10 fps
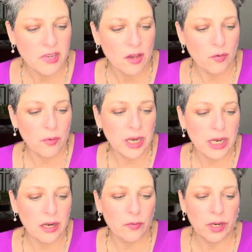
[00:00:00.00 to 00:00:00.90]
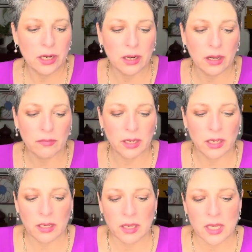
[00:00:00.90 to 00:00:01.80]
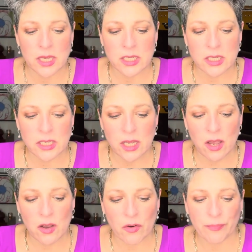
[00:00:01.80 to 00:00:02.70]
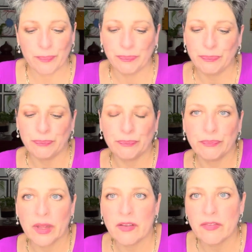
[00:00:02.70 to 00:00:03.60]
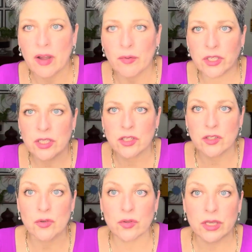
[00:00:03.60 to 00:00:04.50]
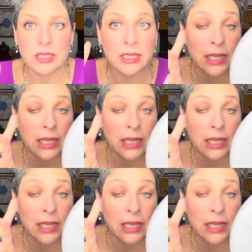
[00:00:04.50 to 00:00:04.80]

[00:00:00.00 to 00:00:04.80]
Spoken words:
Really, really lovely. So, if I would just do this and